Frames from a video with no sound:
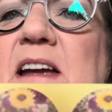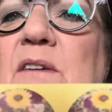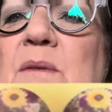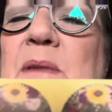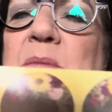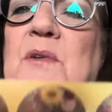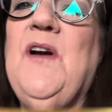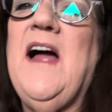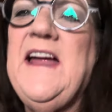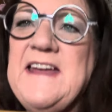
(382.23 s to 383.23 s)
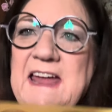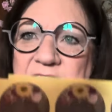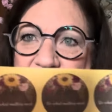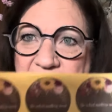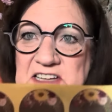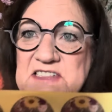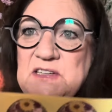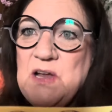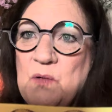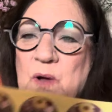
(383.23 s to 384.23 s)
Remember, I gave a lesson
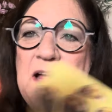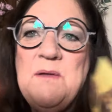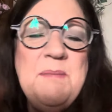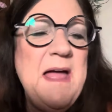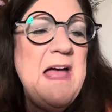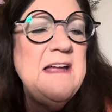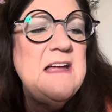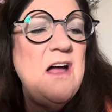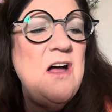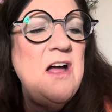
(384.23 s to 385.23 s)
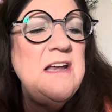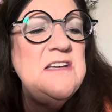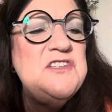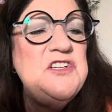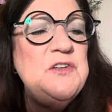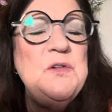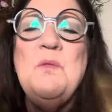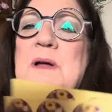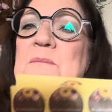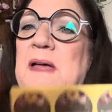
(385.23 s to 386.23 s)
a while back on do
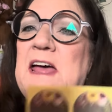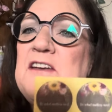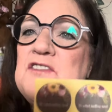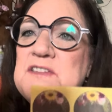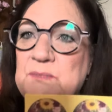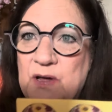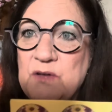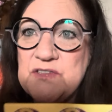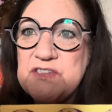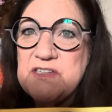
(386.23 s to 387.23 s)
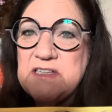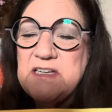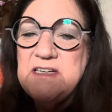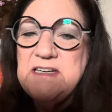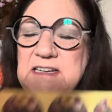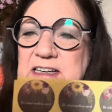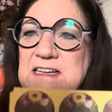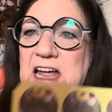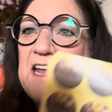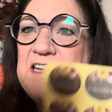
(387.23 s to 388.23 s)
what matters most.
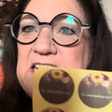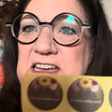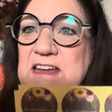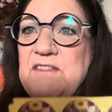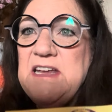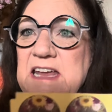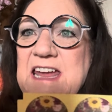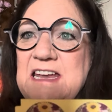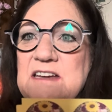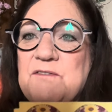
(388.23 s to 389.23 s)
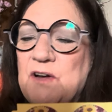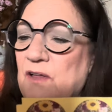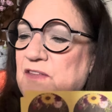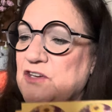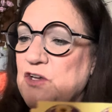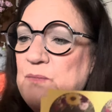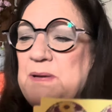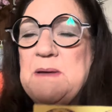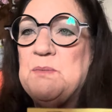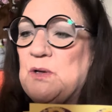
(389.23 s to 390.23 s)
I need to give it again for all the new
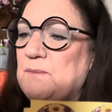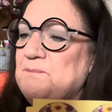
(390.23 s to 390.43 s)
people.